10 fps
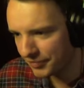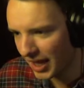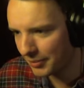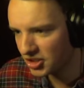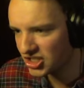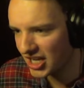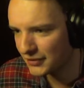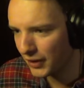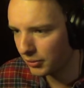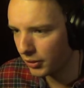I'm
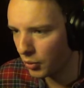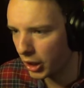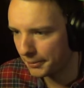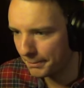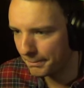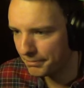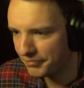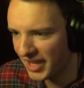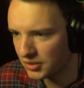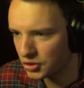dissatisfied with your work.
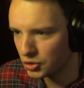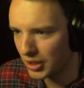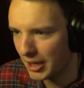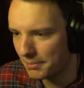That's what you get,